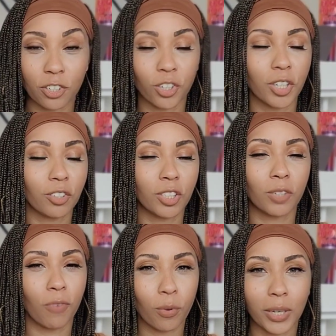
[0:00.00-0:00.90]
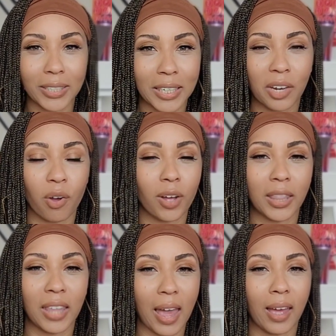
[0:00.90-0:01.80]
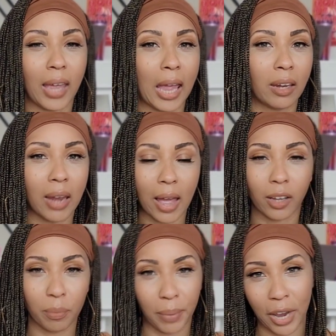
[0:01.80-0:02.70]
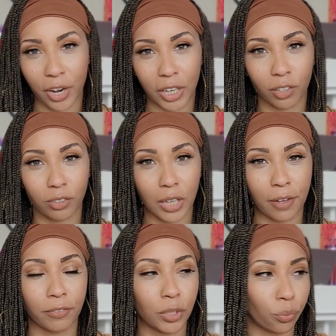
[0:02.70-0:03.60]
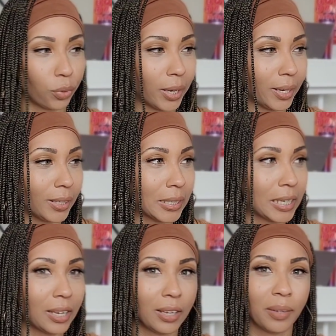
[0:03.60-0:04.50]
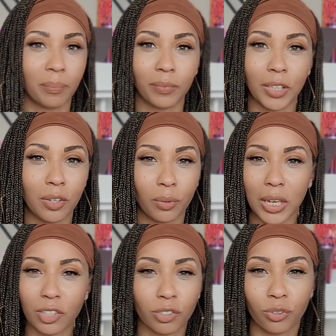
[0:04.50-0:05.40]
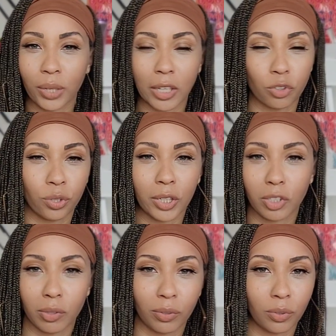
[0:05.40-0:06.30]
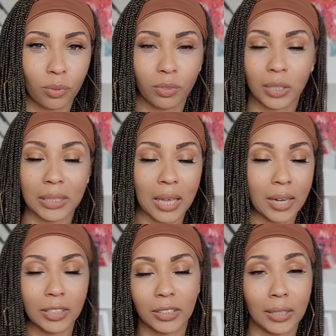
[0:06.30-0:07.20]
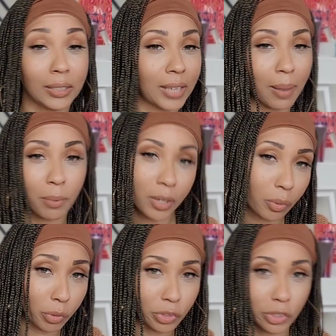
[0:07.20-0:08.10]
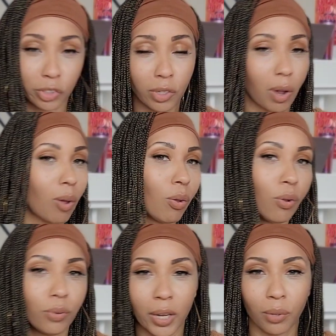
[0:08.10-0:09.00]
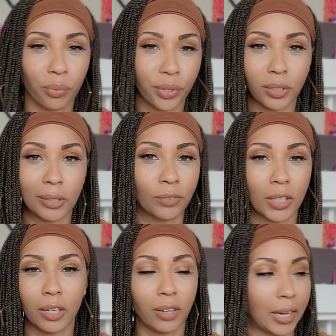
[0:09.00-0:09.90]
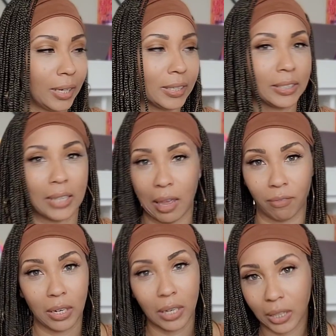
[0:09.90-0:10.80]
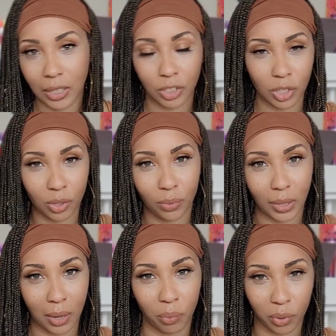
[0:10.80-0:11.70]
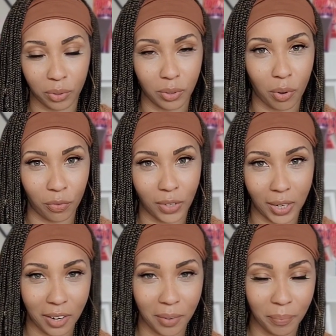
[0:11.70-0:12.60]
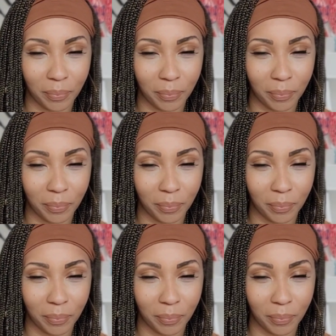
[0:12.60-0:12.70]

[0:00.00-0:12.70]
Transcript: sure you're just focusing on that and not comparing yourself to what kids are doing in traditional schools, because honestly, it's apple and oranges. You're in a whole nother world over here, and it doesn't have anything to do with that world over there.